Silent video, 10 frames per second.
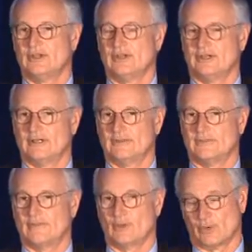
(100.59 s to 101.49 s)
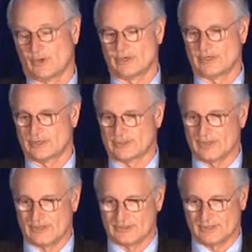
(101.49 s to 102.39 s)
that we're going to
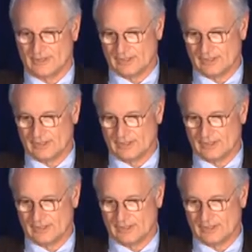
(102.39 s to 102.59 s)
discuss?